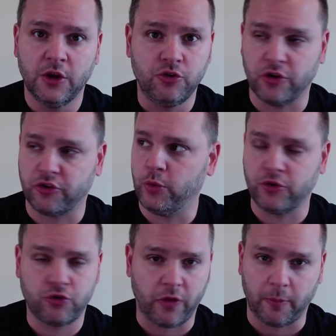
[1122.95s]
just to
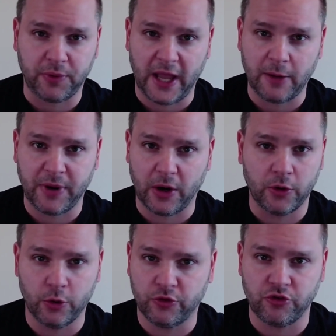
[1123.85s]
ensure that Planned
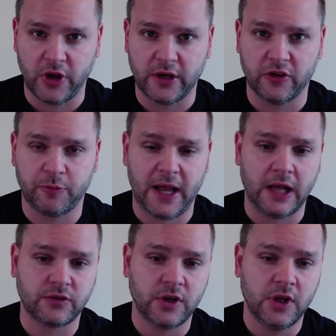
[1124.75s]
Parenthood's agenda is
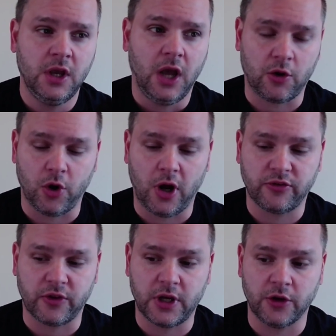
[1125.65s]
passed
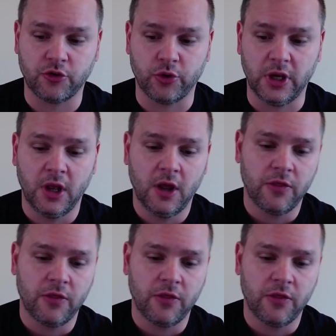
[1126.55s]
across the country.